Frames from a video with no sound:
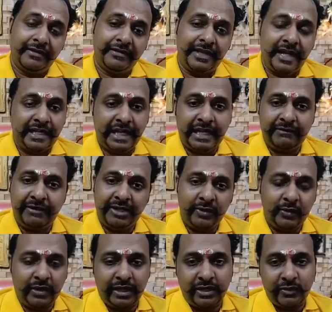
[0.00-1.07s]
that anyway
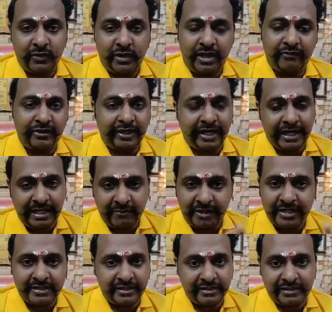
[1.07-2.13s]
you can do after any
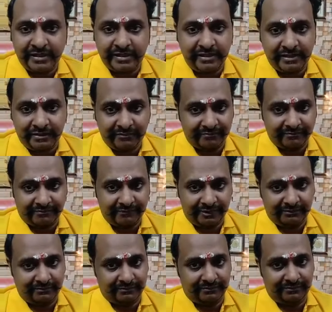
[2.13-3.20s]
master's degree
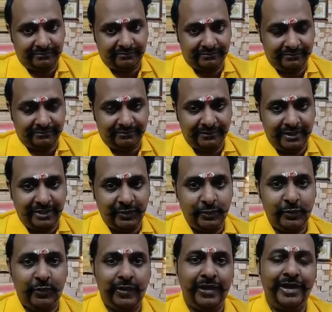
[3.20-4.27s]
you do